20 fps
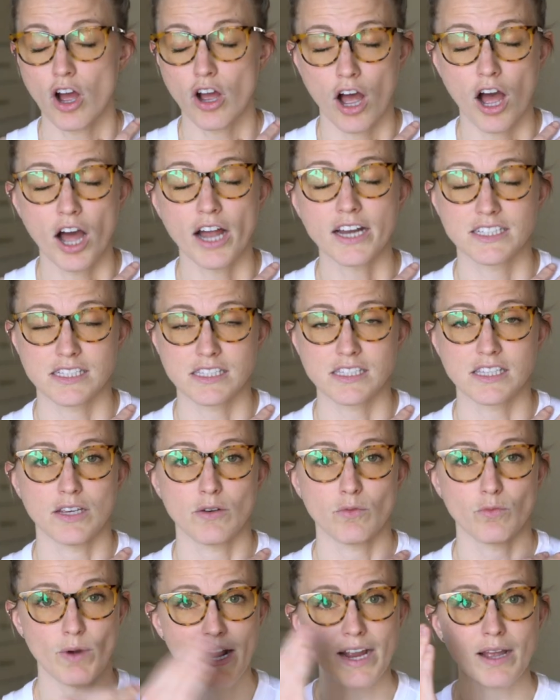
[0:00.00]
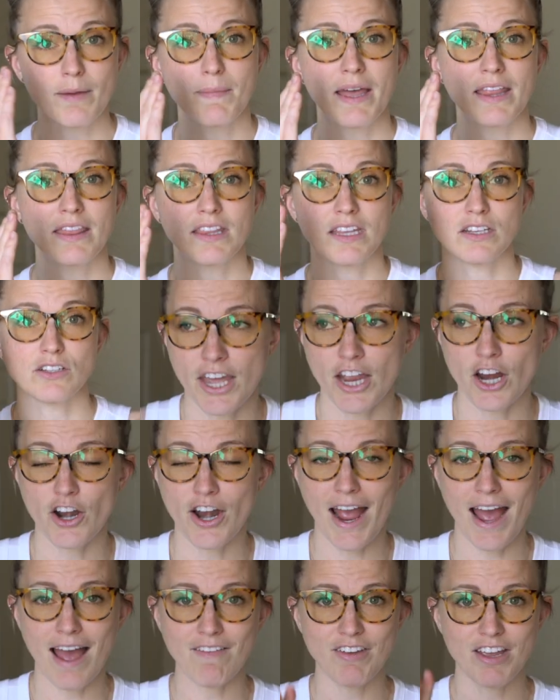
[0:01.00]
honestly recommend these. They are
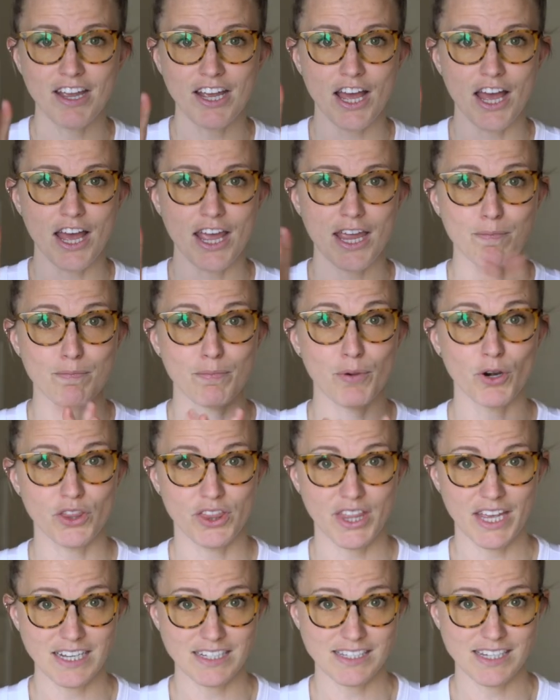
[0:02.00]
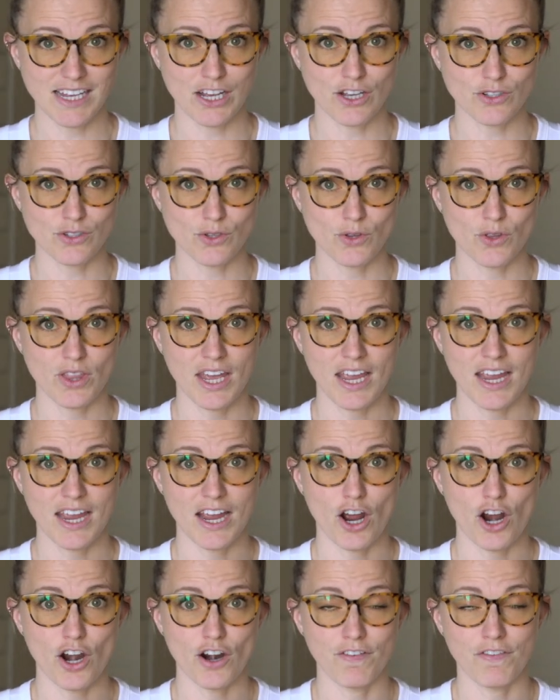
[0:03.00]
having a birthday sale, so they
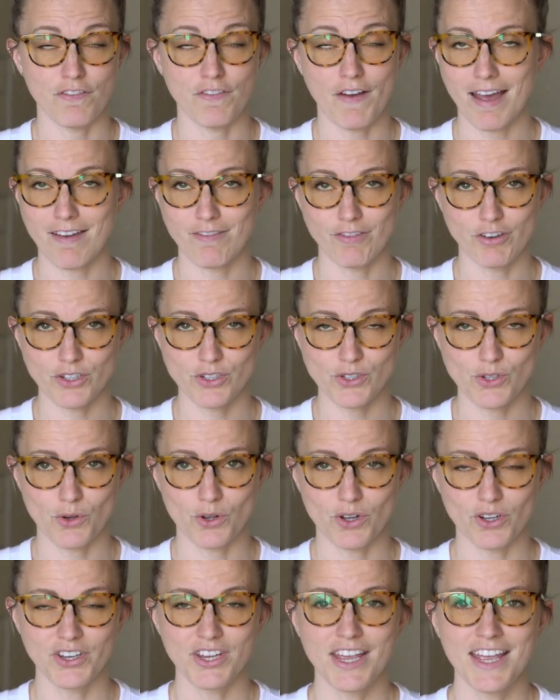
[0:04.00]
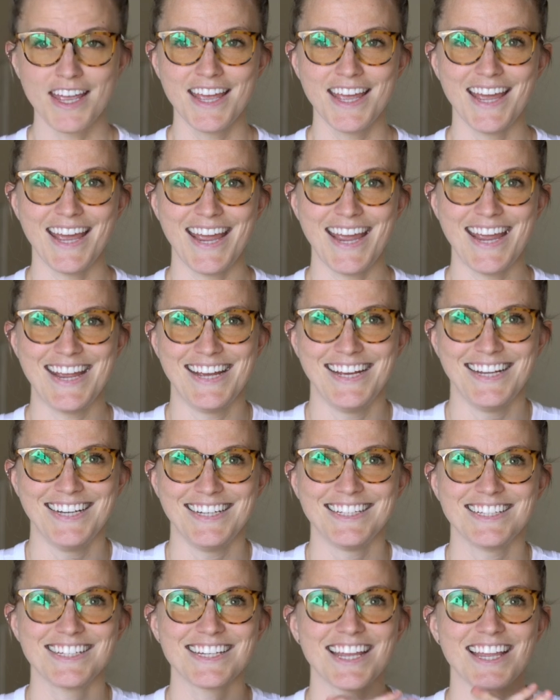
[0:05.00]
are five years old
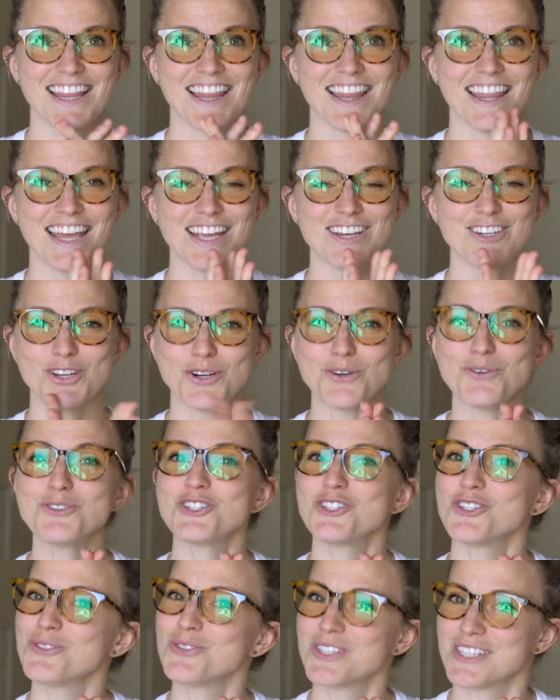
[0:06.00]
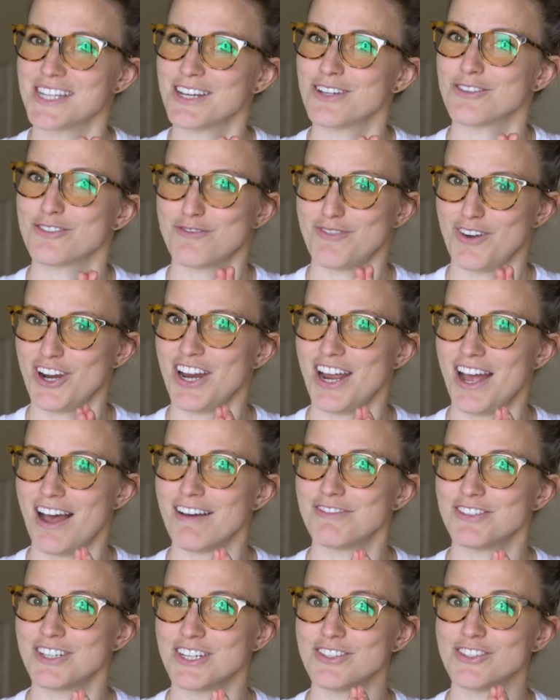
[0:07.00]
and they don't do sales very
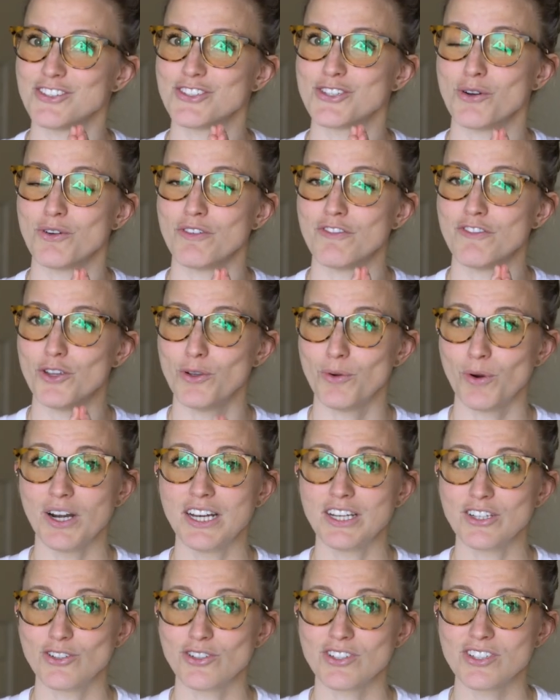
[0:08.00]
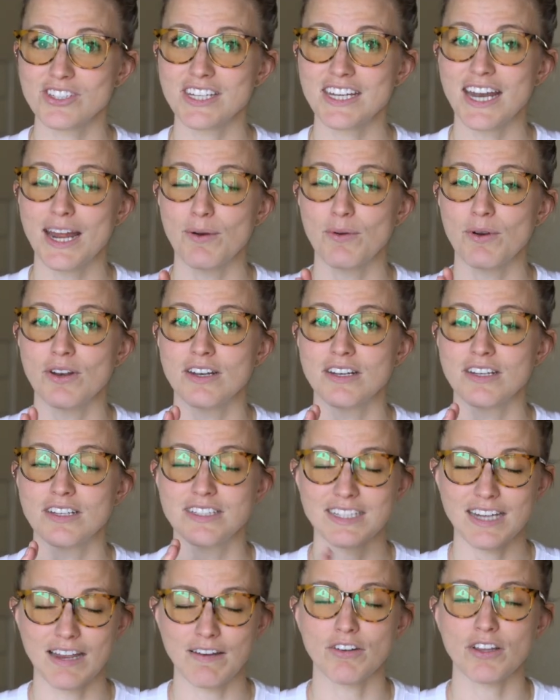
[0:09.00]
often. So if you are interested, I would
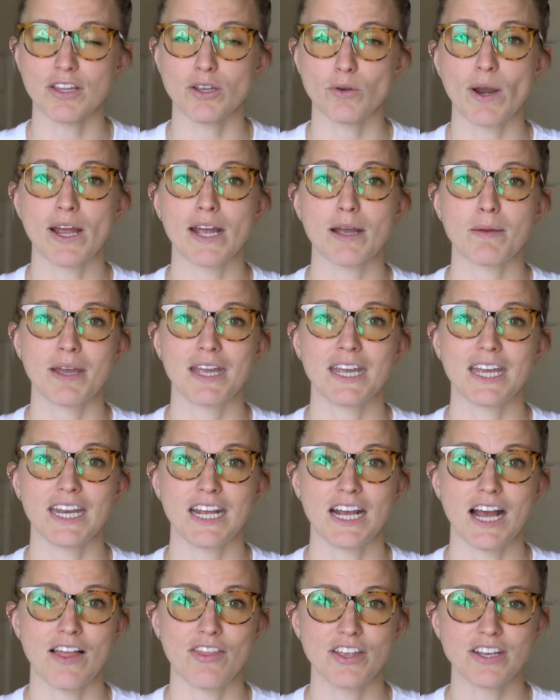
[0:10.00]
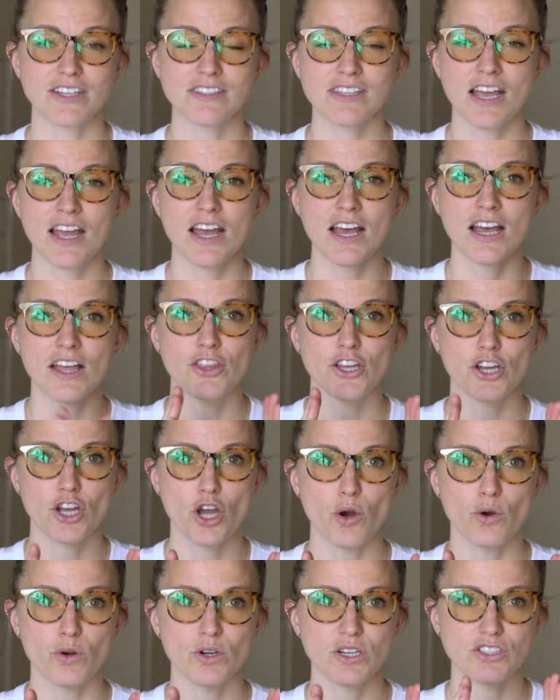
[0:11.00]
definitely recommend getting on this. The
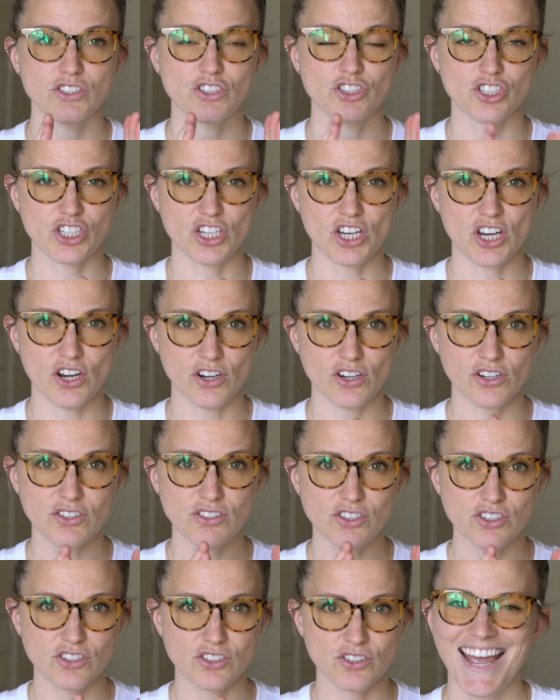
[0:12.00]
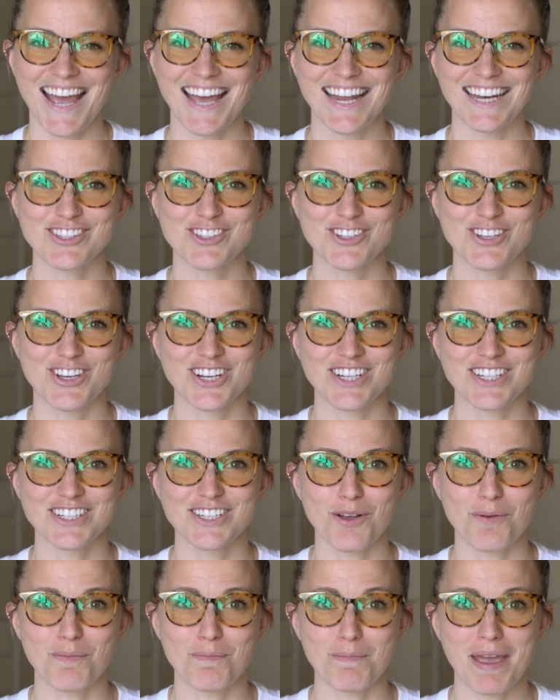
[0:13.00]
code is CHEERS and it's good
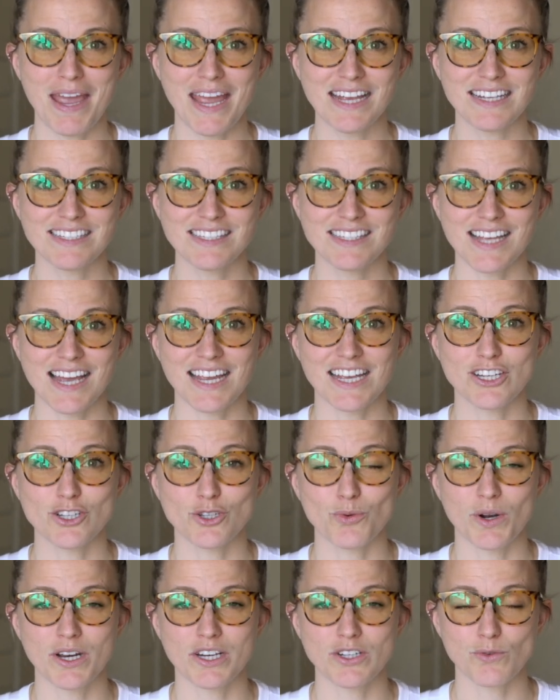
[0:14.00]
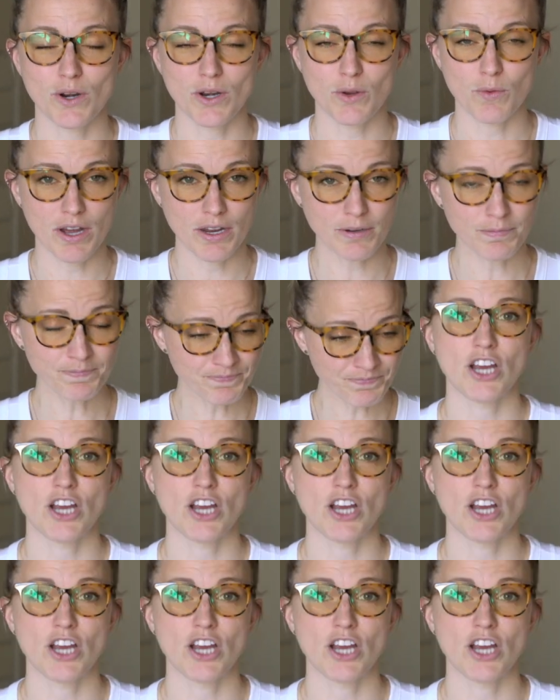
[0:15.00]
until May second, twenty twenty-one.